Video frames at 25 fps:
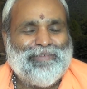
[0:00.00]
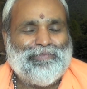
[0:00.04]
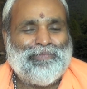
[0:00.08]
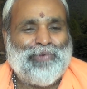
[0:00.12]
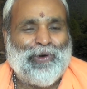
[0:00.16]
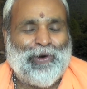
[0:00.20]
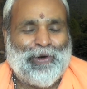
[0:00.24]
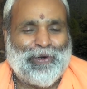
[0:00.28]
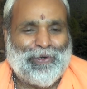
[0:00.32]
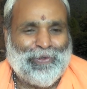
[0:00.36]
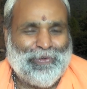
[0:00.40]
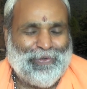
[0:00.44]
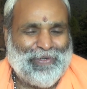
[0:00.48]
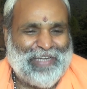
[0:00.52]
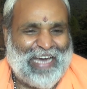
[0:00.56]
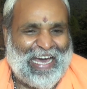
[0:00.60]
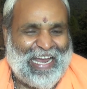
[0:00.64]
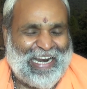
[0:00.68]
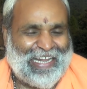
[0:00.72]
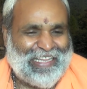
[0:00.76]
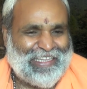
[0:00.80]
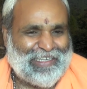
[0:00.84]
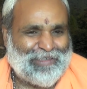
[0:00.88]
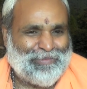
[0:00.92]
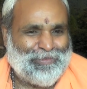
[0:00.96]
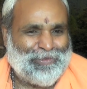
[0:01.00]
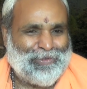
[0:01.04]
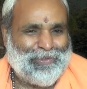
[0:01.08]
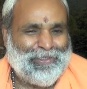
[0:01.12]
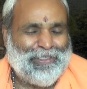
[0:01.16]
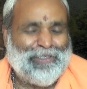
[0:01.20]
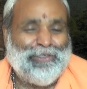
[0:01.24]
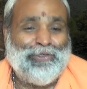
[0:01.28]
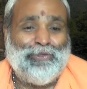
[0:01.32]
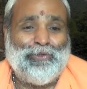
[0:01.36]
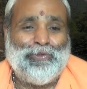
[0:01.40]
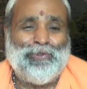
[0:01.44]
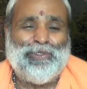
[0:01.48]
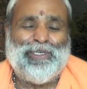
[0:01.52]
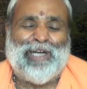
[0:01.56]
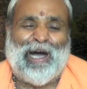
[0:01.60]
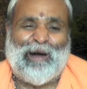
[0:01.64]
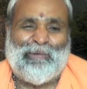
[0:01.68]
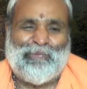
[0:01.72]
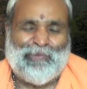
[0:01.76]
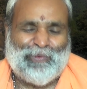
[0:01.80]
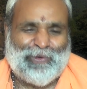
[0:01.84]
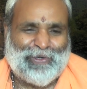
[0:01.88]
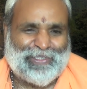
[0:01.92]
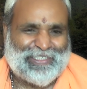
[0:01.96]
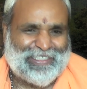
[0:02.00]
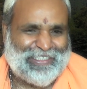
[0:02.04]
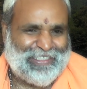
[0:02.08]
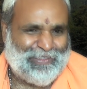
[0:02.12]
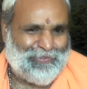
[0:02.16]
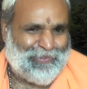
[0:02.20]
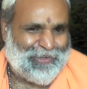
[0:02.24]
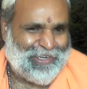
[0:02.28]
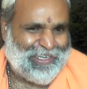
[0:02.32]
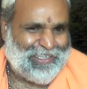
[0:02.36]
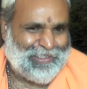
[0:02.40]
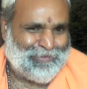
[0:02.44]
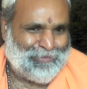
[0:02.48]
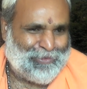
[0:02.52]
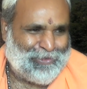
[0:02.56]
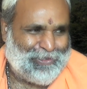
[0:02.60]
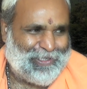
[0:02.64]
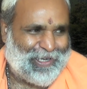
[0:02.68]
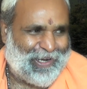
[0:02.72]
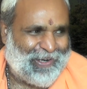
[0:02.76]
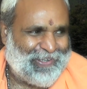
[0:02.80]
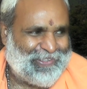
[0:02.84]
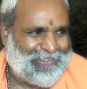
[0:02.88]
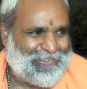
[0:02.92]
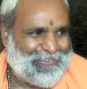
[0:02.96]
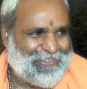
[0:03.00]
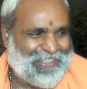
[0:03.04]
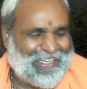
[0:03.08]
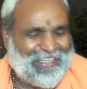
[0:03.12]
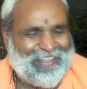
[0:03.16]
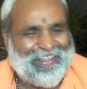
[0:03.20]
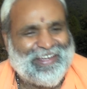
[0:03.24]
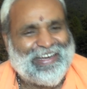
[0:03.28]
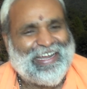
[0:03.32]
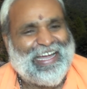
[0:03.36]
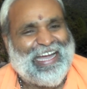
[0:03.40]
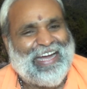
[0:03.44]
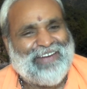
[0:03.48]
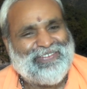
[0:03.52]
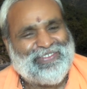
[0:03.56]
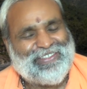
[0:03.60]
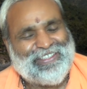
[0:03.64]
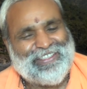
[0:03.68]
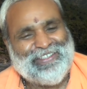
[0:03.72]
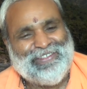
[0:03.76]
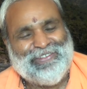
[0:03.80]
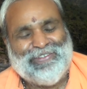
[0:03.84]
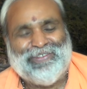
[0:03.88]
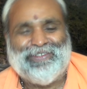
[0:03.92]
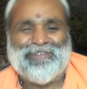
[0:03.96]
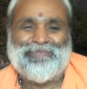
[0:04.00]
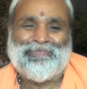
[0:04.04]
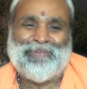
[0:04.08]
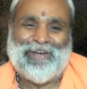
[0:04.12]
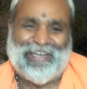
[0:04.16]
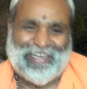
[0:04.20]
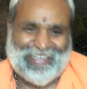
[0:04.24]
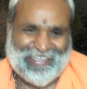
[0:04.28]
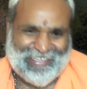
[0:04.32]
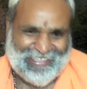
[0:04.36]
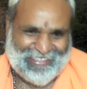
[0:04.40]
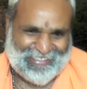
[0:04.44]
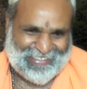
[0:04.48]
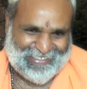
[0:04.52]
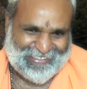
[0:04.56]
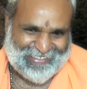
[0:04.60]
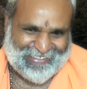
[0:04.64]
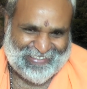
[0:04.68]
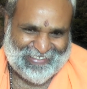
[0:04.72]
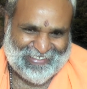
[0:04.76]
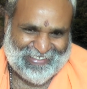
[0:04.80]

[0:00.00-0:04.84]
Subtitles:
Forenoon, another mood. Noon, of course, different mood altogether. Afternoon, forget.